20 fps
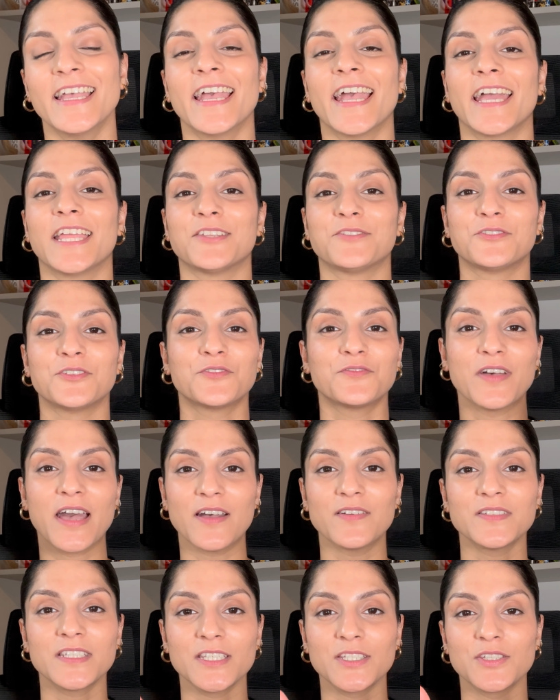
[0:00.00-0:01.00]
And if you
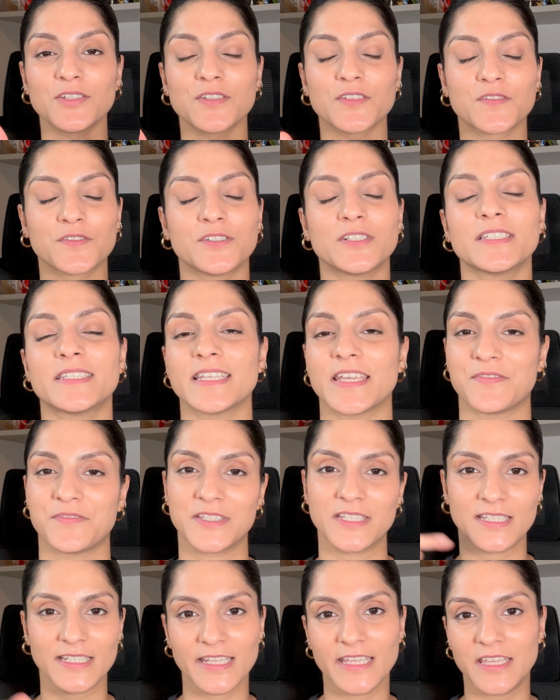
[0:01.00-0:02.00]
found it useful,
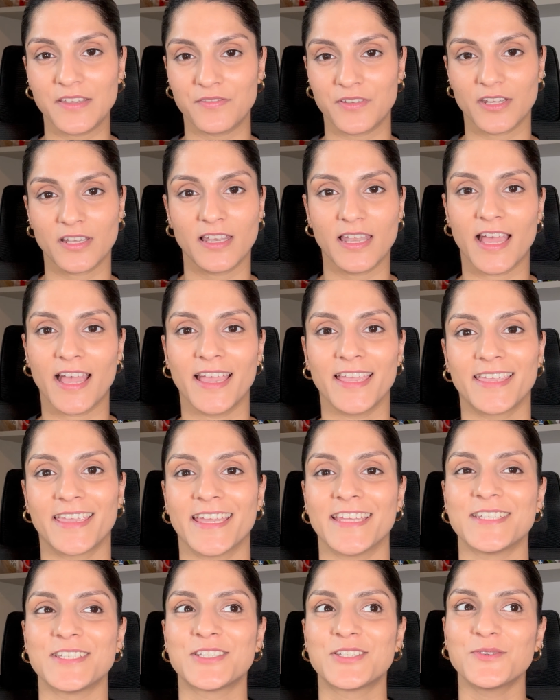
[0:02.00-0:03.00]
definitely give it a like
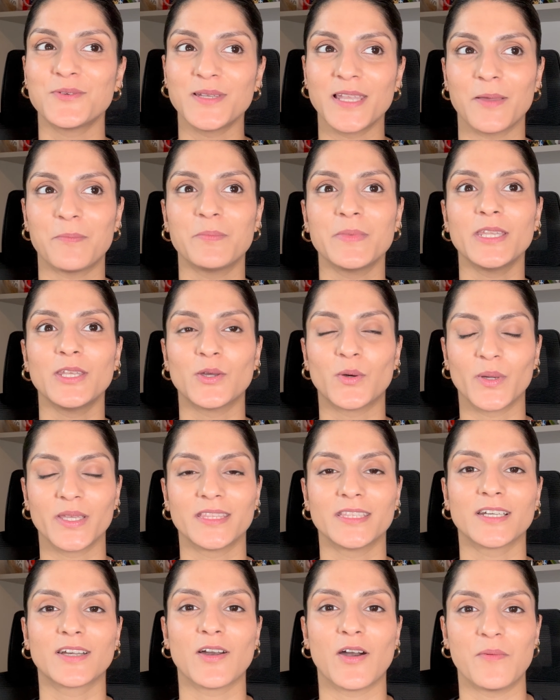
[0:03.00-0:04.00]
and do let me know
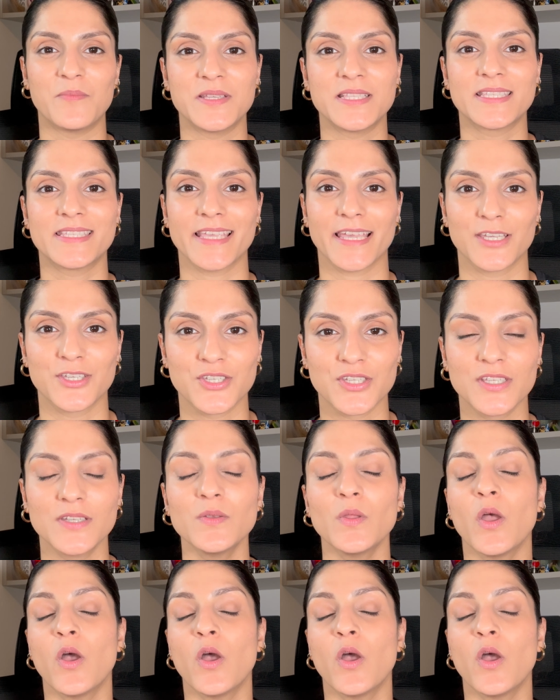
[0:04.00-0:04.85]
in the comment section